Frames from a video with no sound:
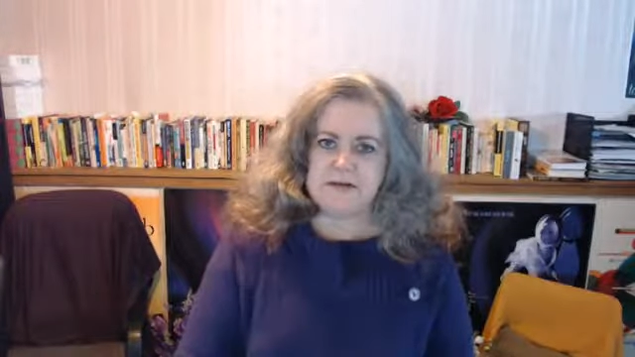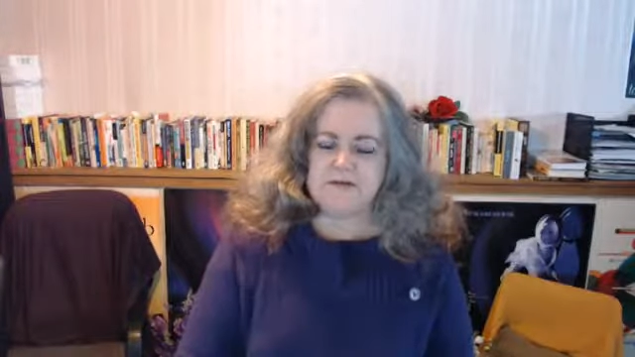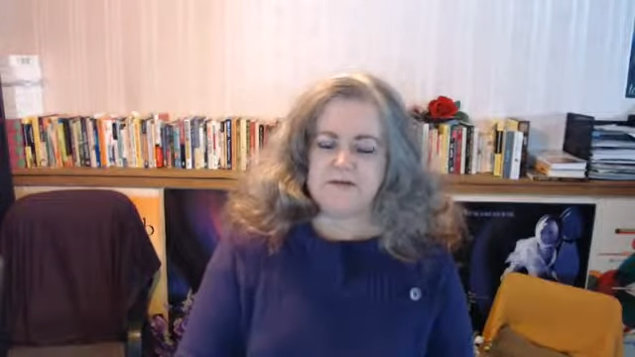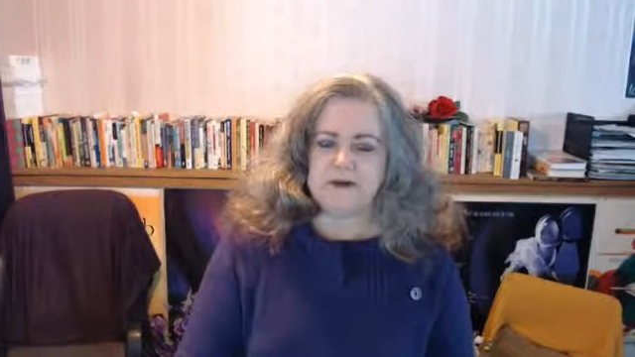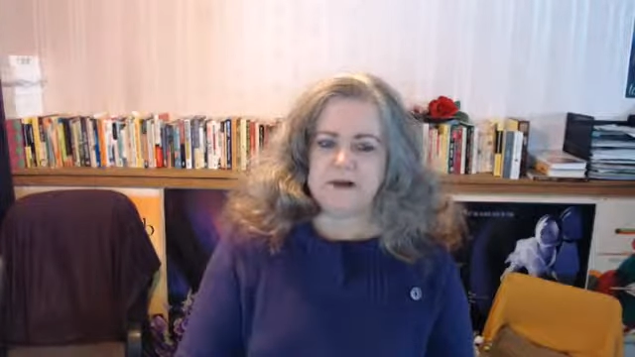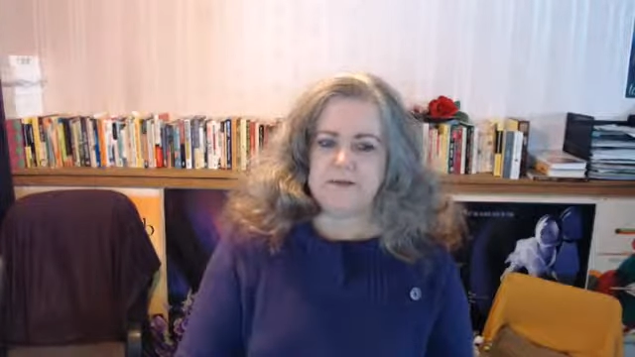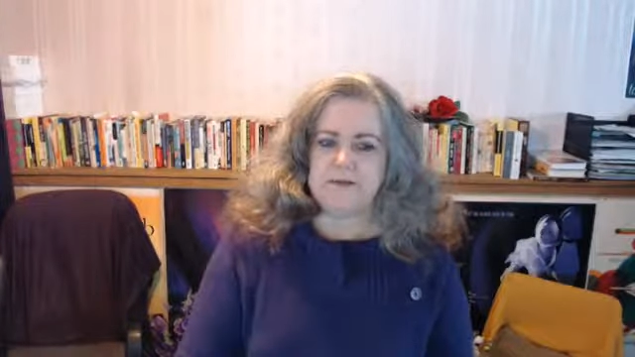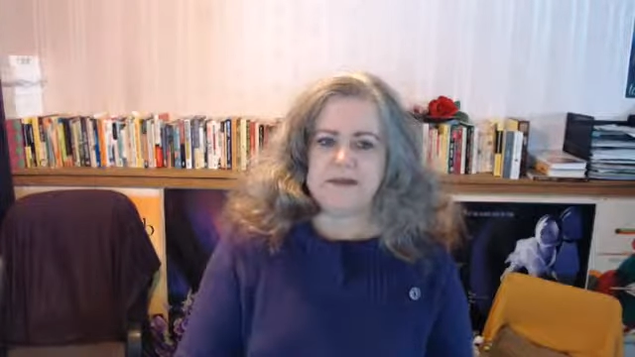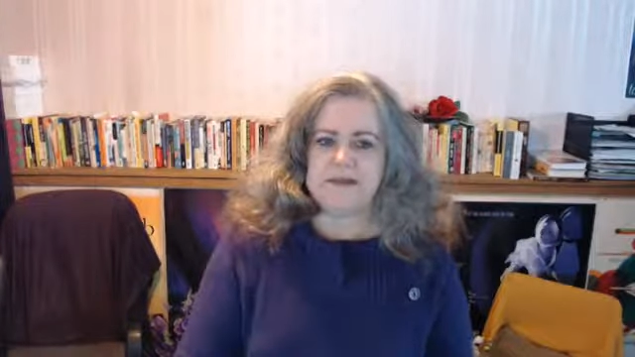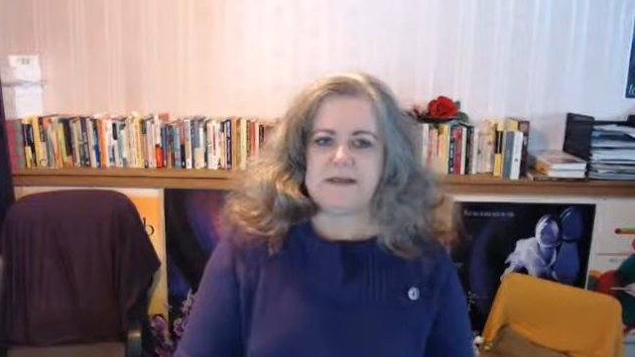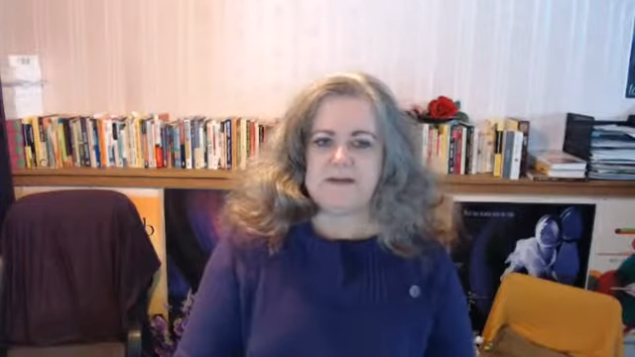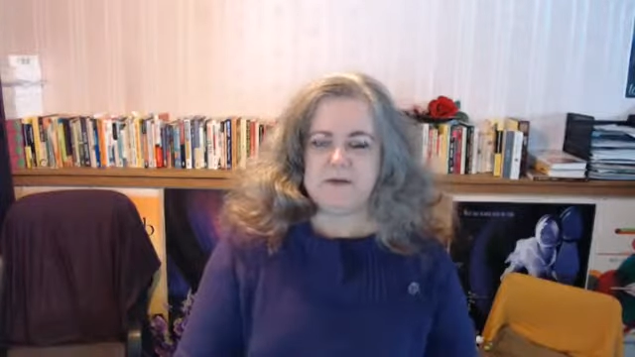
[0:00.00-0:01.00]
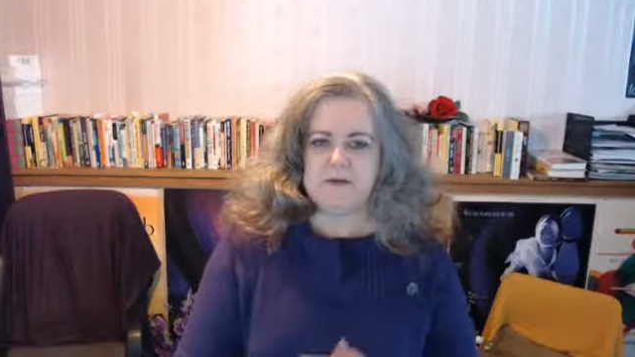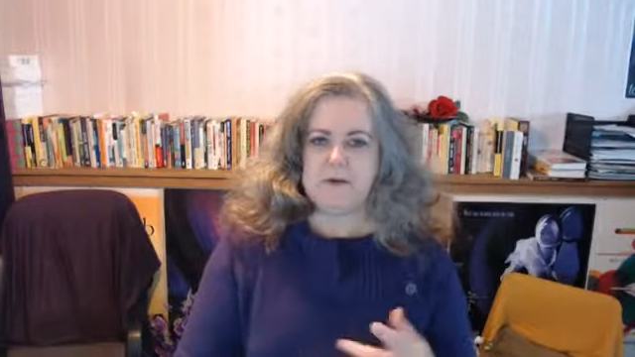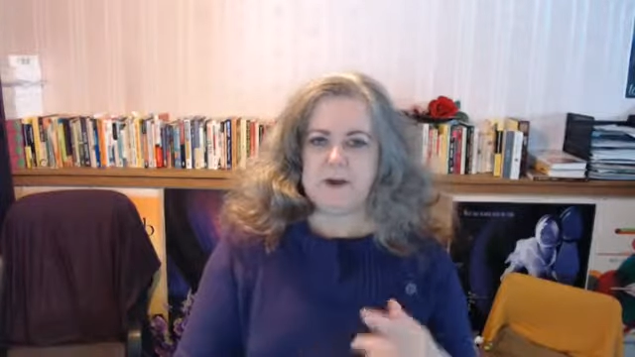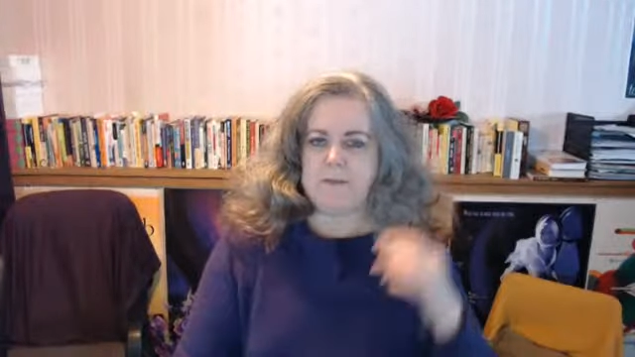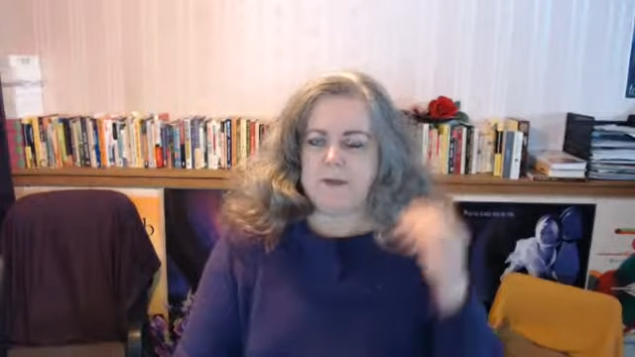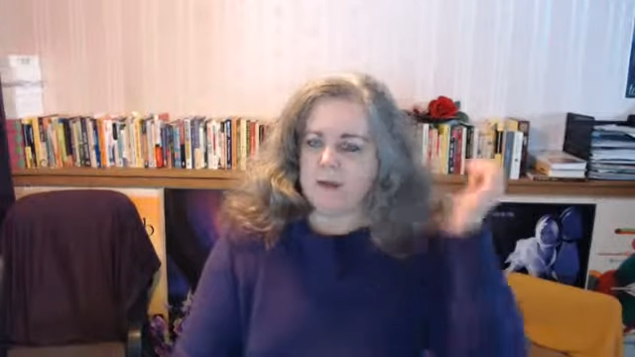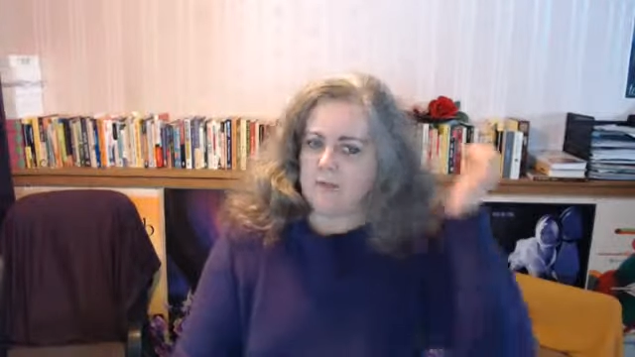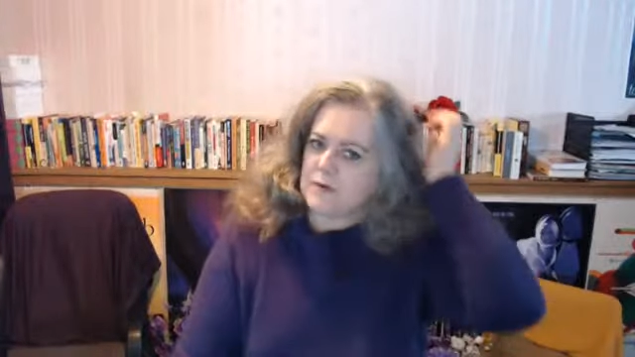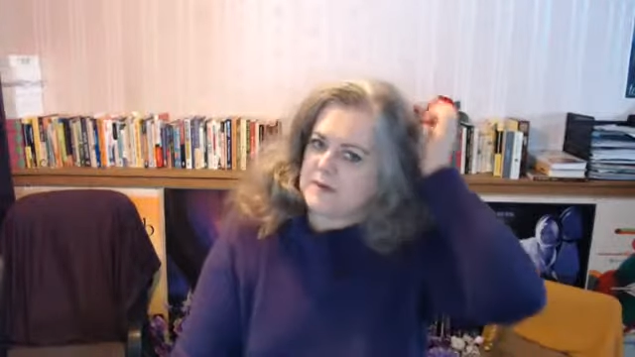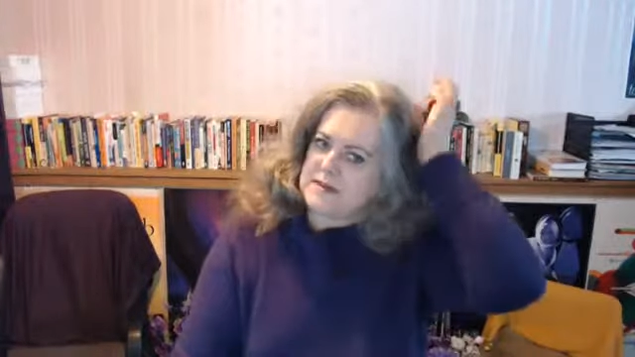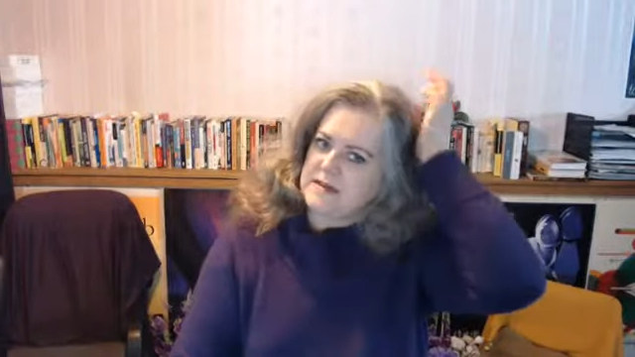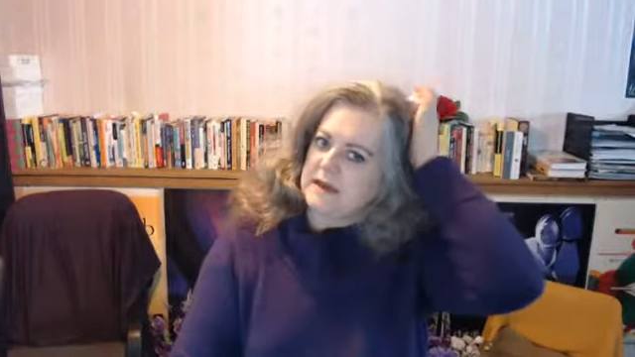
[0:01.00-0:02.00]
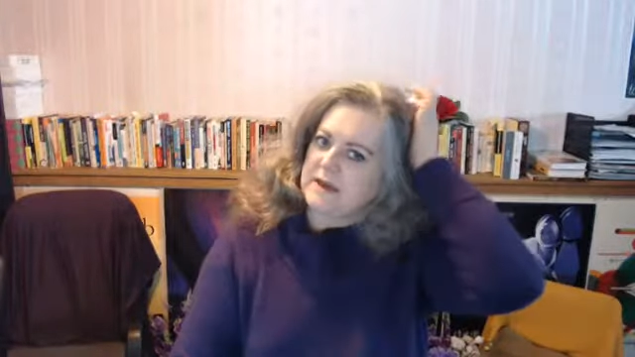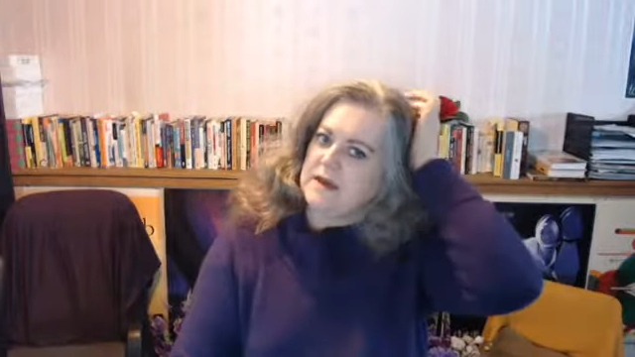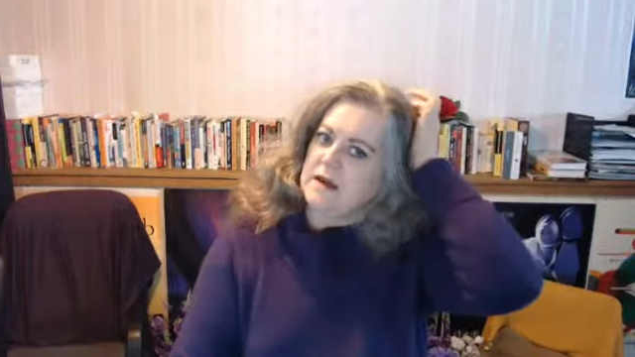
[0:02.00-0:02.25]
environment, even though I buy books there.